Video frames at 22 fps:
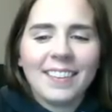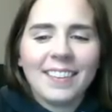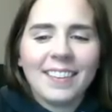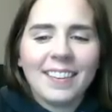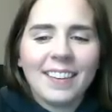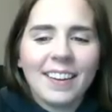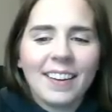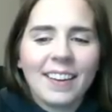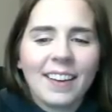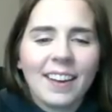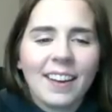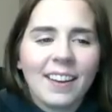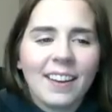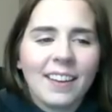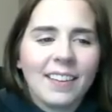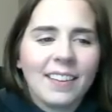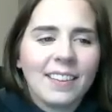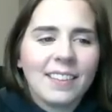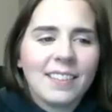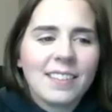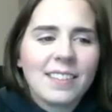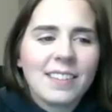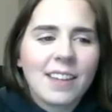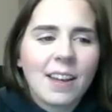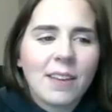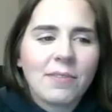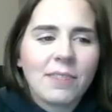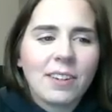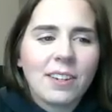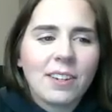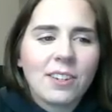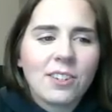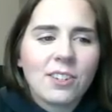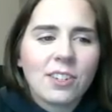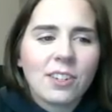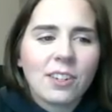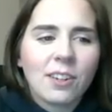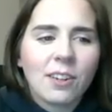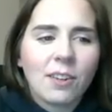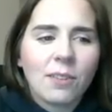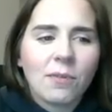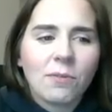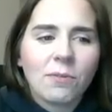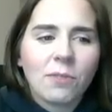Again, definition
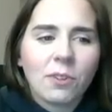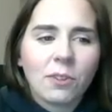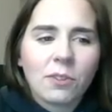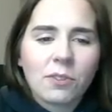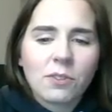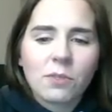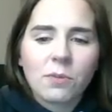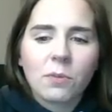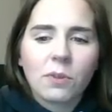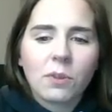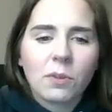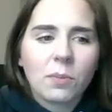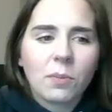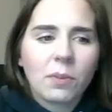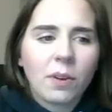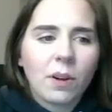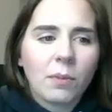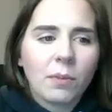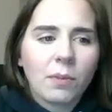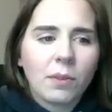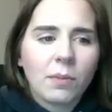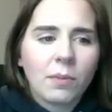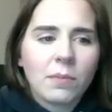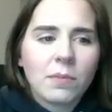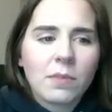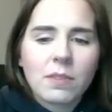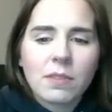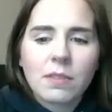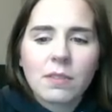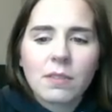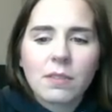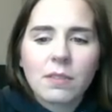of first world problems.